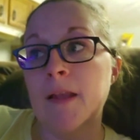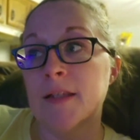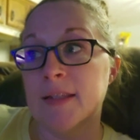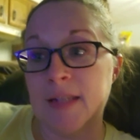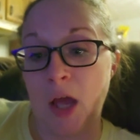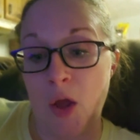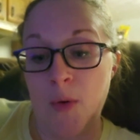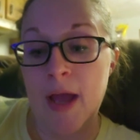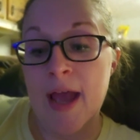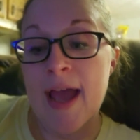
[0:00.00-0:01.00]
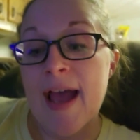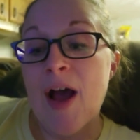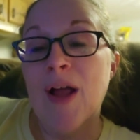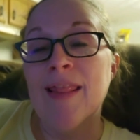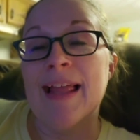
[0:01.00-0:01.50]
So,
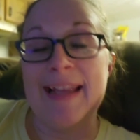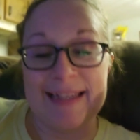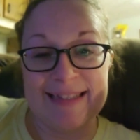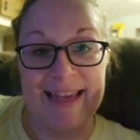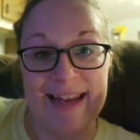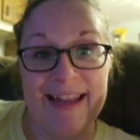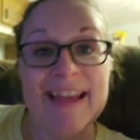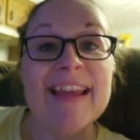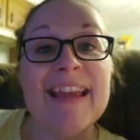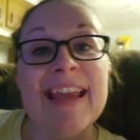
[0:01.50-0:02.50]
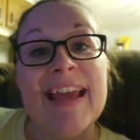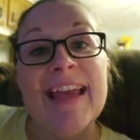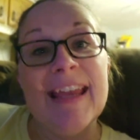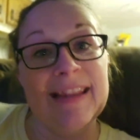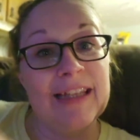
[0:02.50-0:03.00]
like I said,
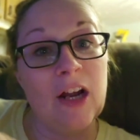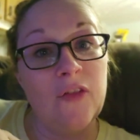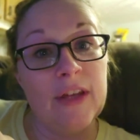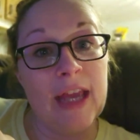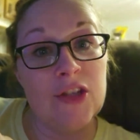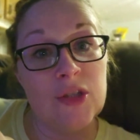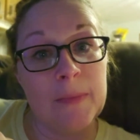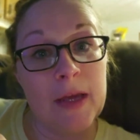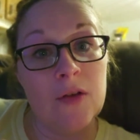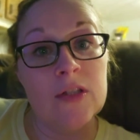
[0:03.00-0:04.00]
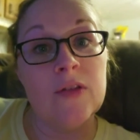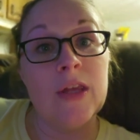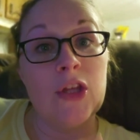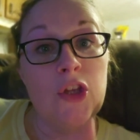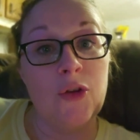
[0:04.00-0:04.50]
hit the notification bell so
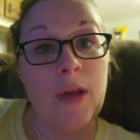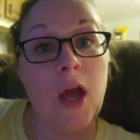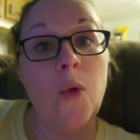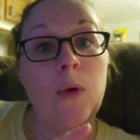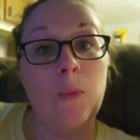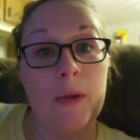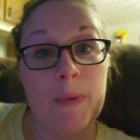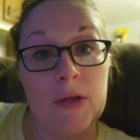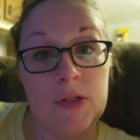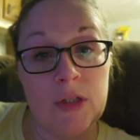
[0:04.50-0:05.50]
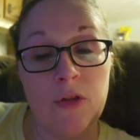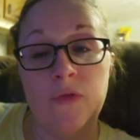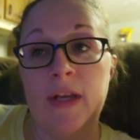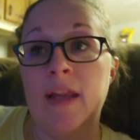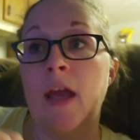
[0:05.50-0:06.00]
that you know when we post another
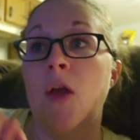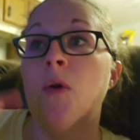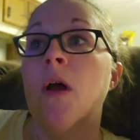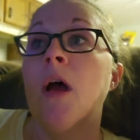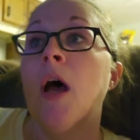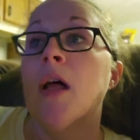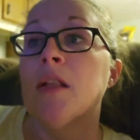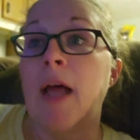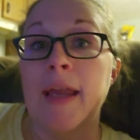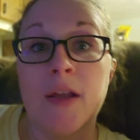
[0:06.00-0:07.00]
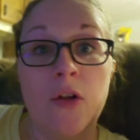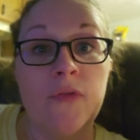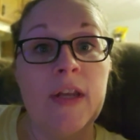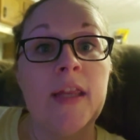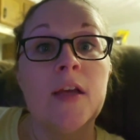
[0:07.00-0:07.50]
video. Like our
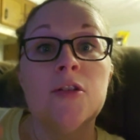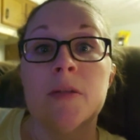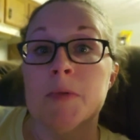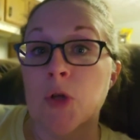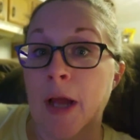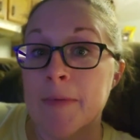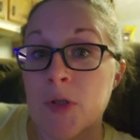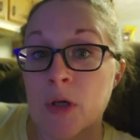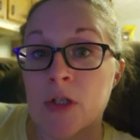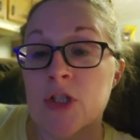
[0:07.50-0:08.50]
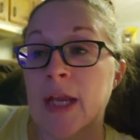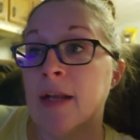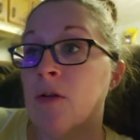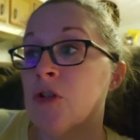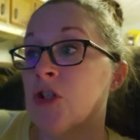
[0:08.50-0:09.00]
video, subscribe to our
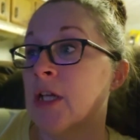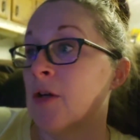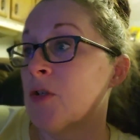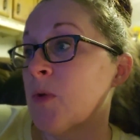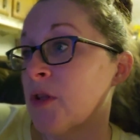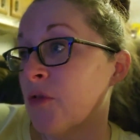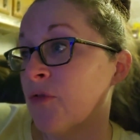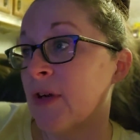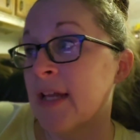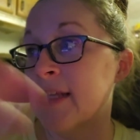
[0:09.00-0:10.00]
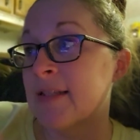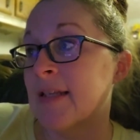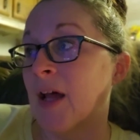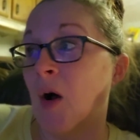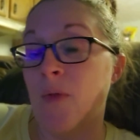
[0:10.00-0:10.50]
channel, share us with your friends,
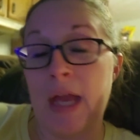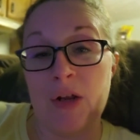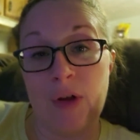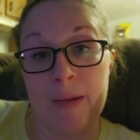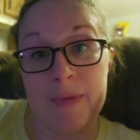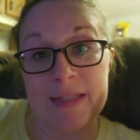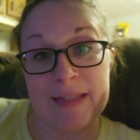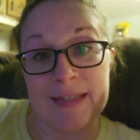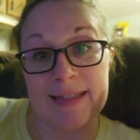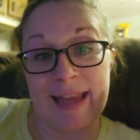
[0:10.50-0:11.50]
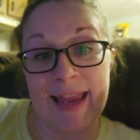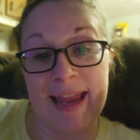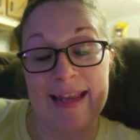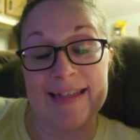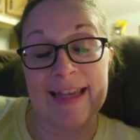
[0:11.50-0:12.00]
and all that great business.
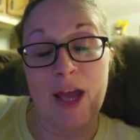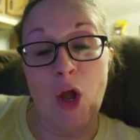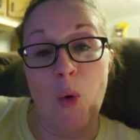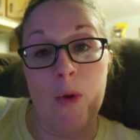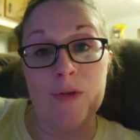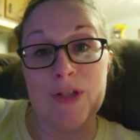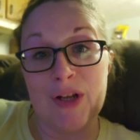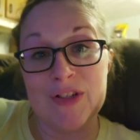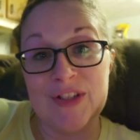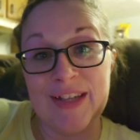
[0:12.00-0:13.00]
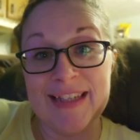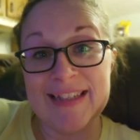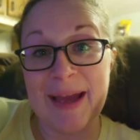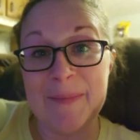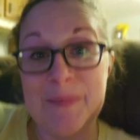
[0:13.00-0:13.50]
And we'll talk to you next
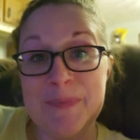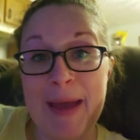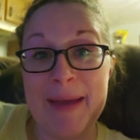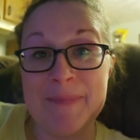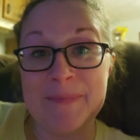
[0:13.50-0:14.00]
time. Bye.